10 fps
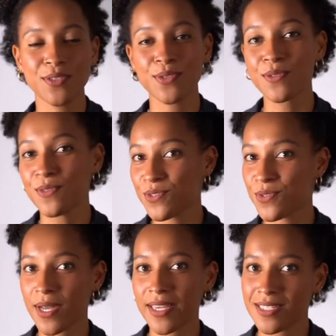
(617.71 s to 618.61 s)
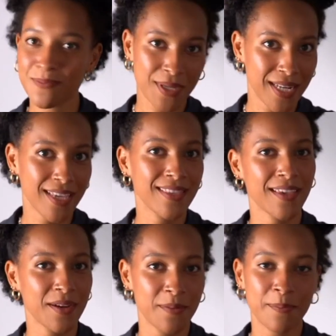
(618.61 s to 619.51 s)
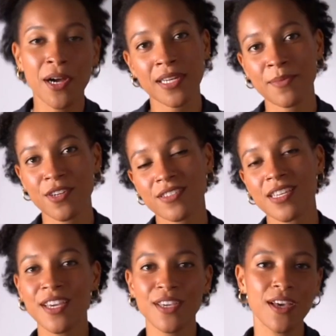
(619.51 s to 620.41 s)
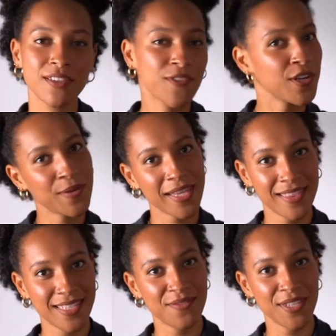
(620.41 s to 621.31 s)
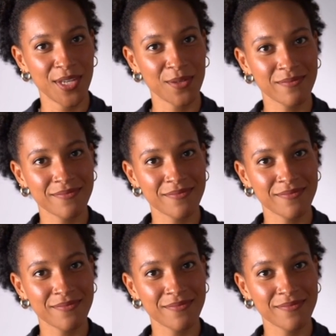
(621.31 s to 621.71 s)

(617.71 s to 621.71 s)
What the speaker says: to try spinning their polymers following this video.